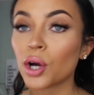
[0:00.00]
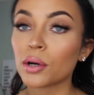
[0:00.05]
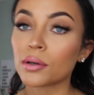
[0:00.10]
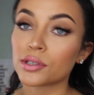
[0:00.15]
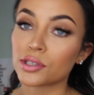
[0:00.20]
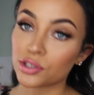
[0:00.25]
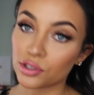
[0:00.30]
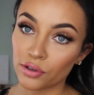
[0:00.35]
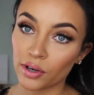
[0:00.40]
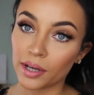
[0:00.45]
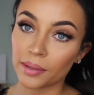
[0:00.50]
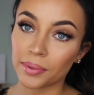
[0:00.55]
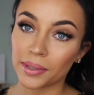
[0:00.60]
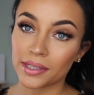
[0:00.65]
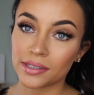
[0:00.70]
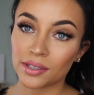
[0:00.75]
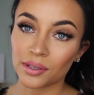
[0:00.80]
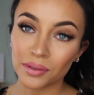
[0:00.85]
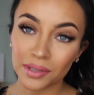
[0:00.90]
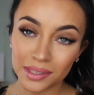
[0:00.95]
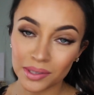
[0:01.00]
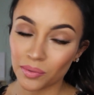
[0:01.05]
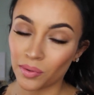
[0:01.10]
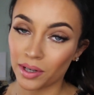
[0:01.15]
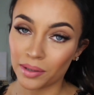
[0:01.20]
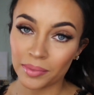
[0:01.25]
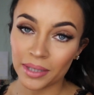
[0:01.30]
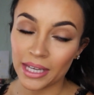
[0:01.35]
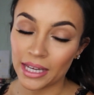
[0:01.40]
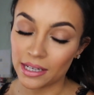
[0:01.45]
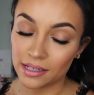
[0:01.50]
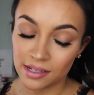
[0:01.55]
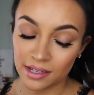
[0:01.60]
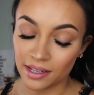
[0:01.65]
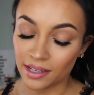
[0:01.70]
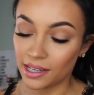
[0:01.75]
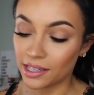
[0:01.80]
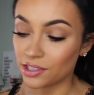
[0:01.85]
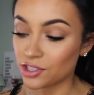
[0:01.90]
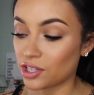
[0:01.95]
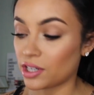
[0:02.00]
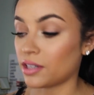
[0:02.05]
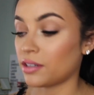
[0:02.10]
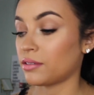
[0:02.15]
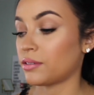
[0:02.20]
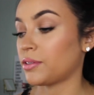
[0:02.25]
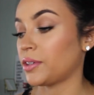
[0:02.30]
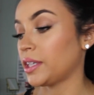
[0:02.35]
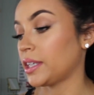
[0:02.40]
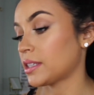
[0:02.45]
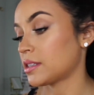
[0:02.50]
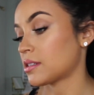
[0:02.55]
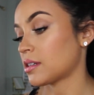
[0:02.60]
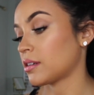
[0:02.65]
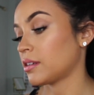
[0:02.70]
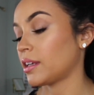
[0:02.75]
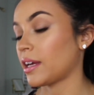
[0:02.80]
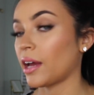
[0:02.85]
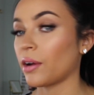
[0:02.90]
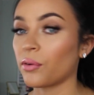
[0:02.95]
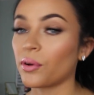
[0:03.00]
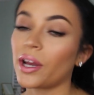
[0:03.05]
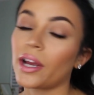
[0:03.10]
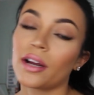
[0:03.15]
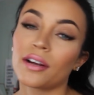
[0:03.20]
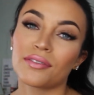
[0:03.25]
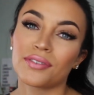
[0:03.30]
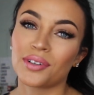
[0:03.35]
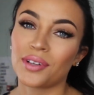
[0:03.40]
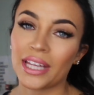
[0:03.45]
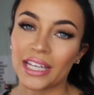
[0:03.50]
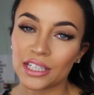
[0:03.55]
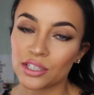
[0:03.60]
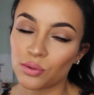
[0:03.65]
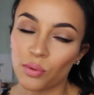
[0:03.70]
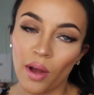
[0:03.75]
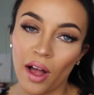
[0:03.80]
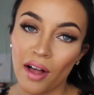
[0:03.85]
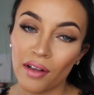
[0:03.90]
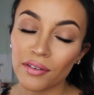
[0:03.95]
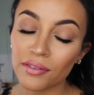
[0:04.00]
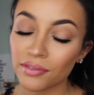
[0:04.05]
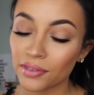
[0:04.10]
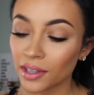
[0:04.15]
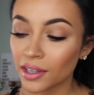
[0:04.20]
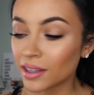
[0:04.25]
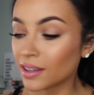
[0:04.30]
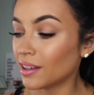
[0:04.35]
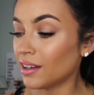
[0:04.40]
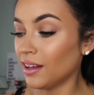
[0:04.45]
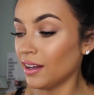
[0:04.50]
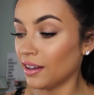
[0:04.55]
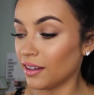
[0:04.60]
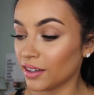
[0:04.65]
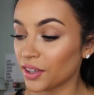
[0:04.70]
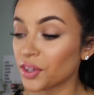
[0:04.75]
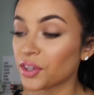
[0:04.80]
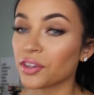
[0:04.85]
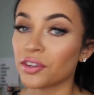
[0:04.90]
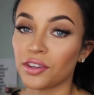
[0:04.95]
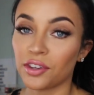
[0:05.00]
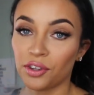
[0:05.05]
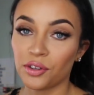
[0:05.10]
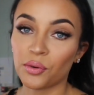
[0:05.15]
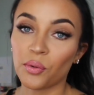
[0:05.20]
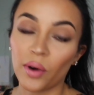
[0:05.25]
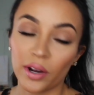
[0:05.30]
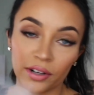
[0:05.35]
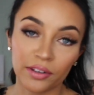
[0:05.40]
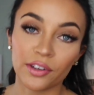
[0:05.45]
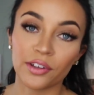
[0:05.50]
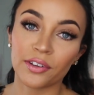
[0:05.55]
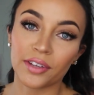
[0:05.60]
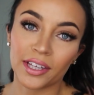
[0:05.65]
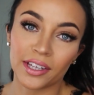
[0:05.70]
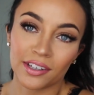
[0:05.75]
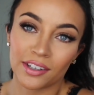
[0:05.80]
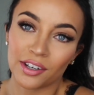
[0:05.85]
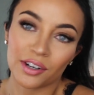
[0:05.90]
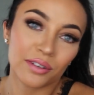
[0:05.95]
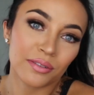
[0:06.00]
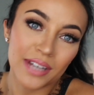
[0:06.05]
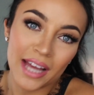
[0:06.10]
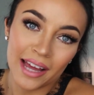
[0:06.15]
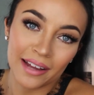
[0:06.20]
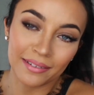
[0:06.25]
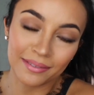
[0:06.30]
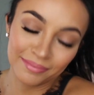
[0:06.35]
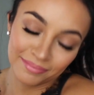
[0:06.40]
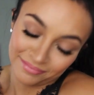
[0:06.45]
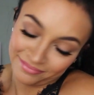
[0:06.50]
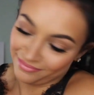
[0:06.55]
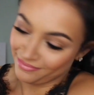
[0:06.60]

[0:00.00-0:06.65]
which is great because who doesn't want to be anti-aging? Realistically, I don't care if you're like 12, you want to look like you're 10,